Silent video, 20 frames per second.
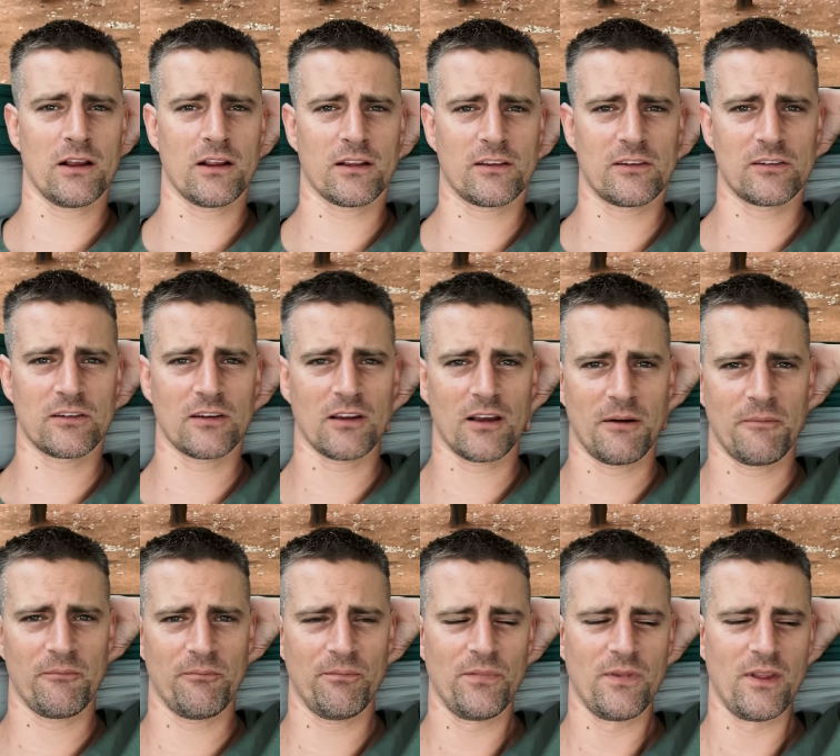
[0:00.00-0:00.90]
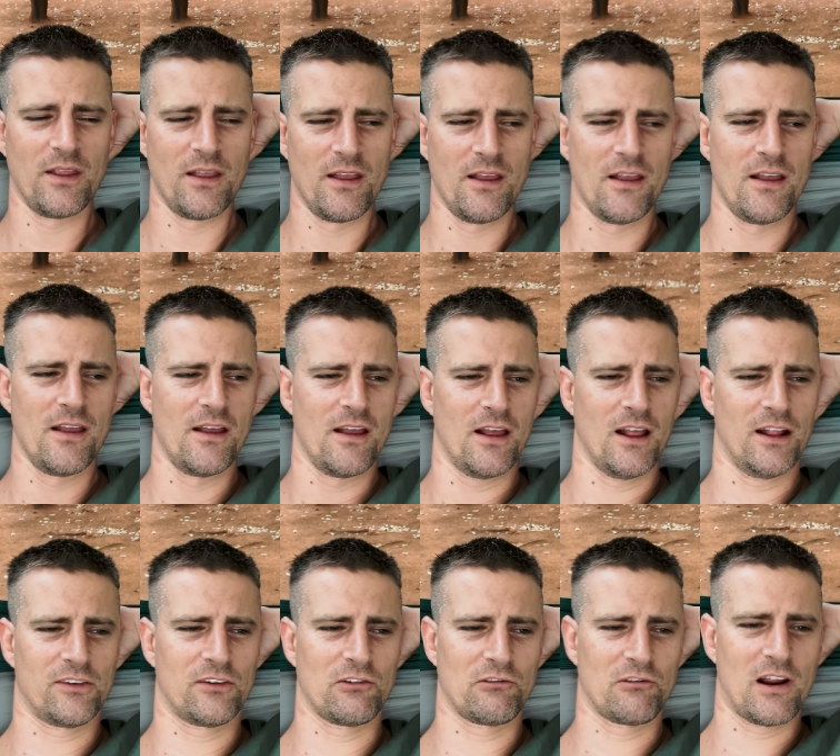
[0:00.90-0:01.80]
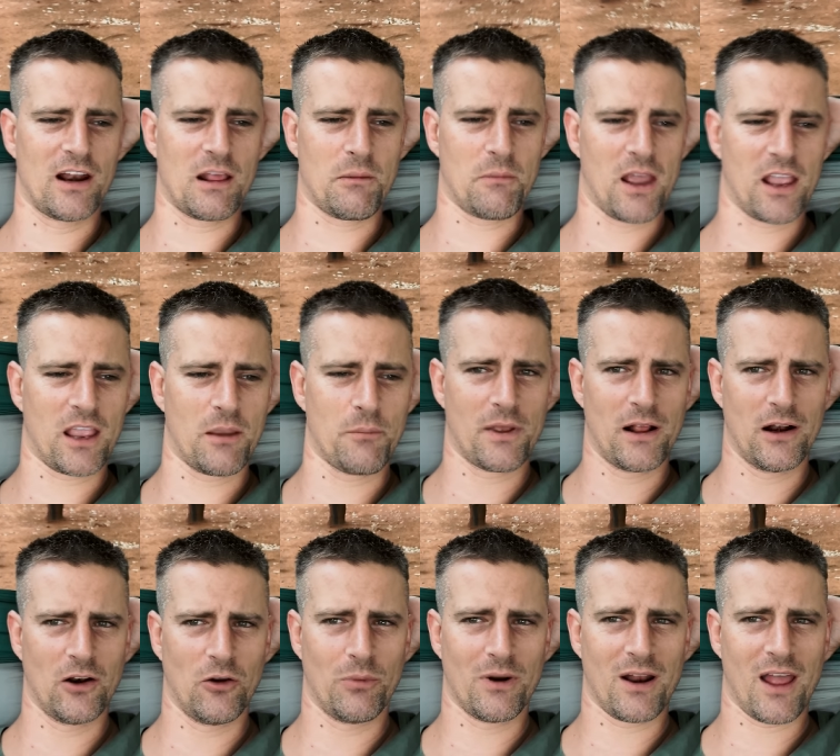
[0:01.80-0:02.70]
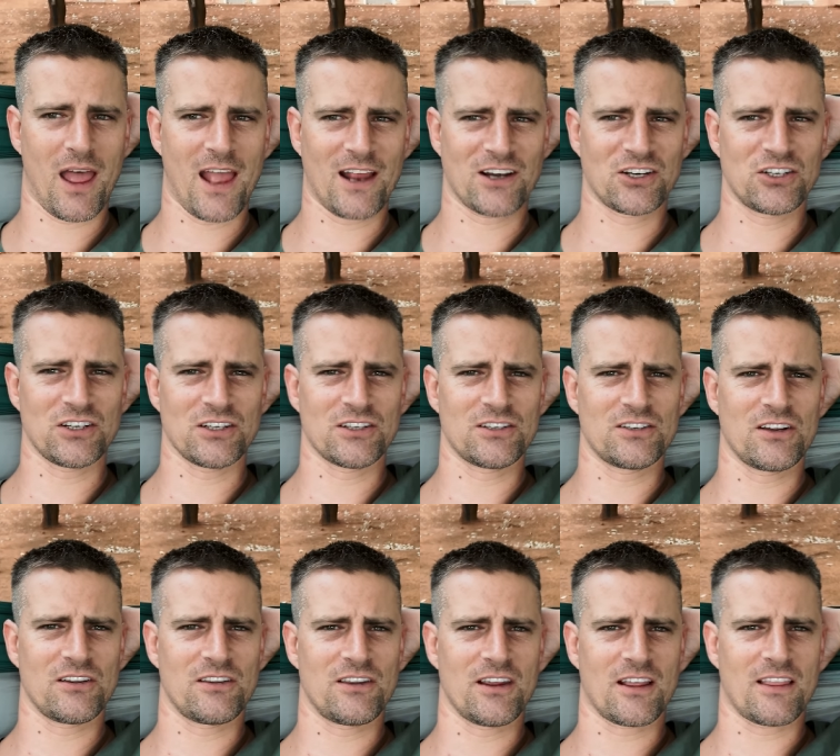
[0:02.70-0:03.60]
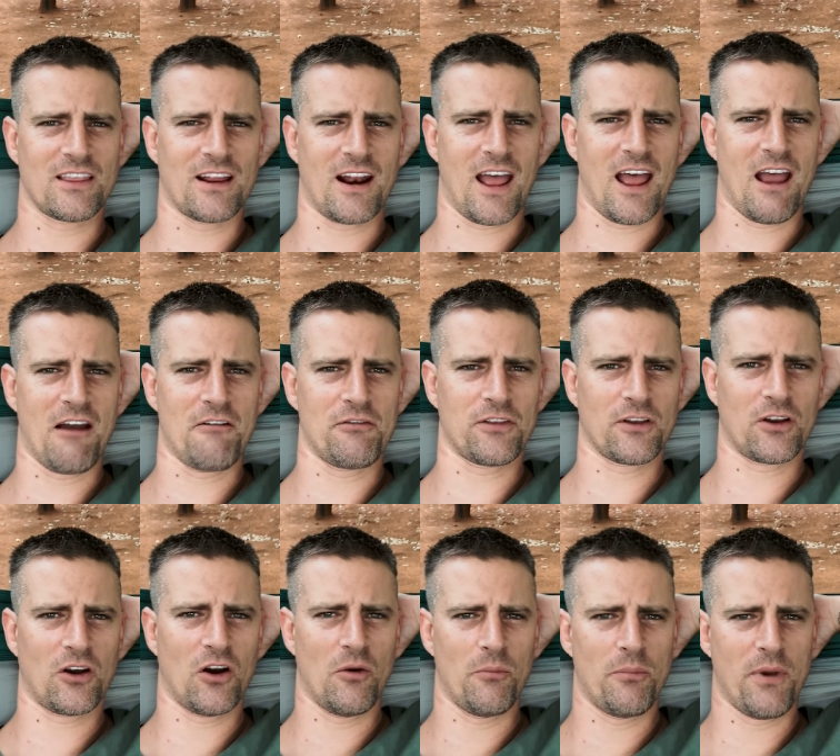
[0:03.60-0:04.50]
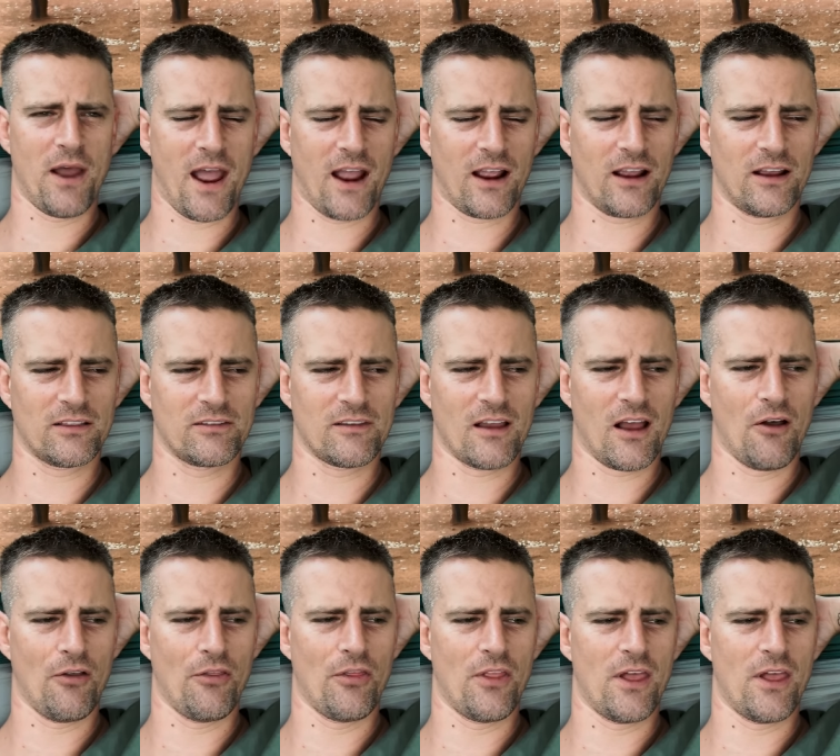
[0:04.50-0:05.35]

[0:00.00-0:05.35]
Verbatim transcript: It's um, it's already making me a little bit anxious to think that I have to go back down